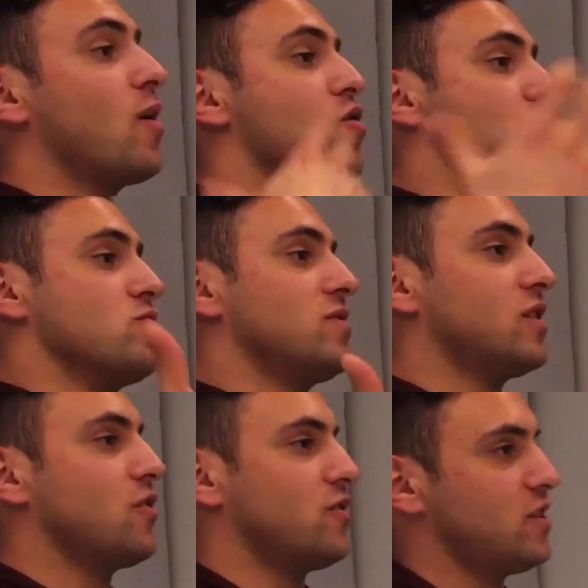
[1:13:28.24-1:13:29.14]
do our own
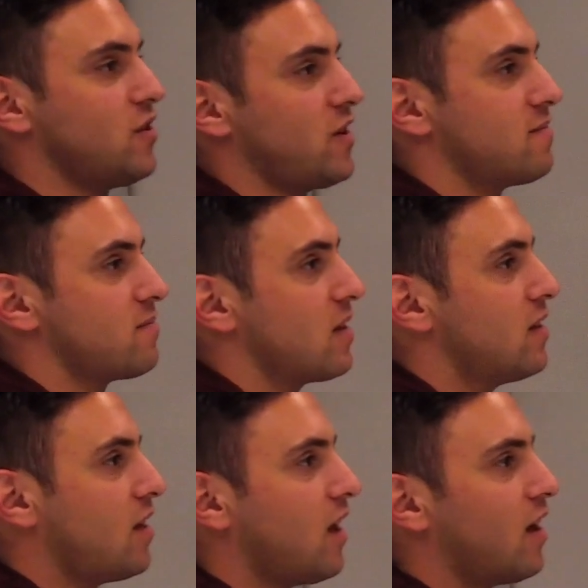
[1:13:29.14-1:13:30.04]
security token.
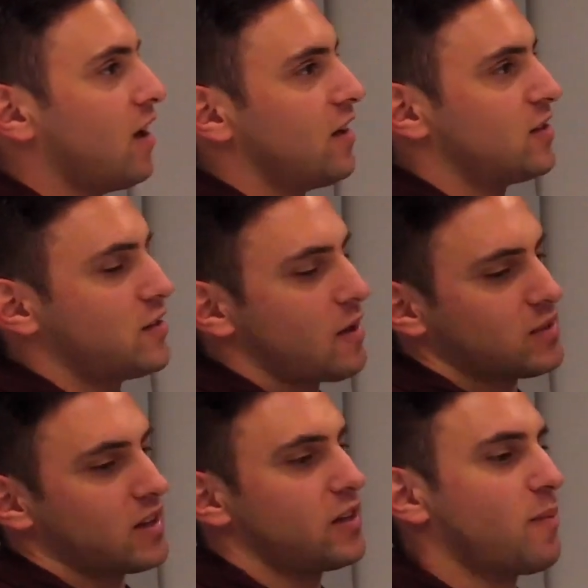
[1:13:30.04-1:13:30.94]
So that
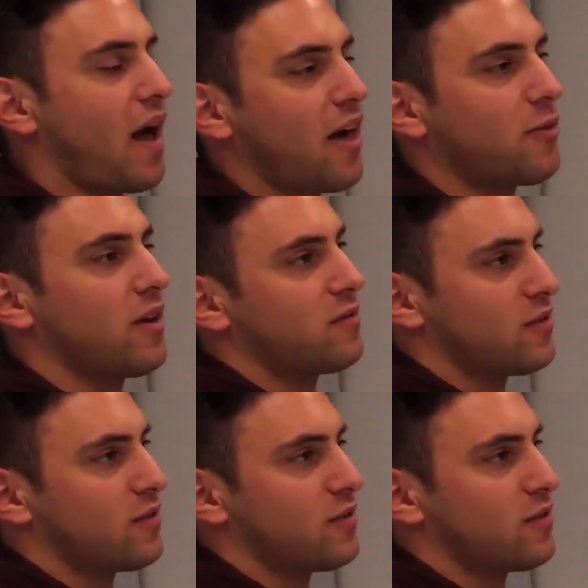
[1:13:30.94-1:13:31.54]
was a clear pathway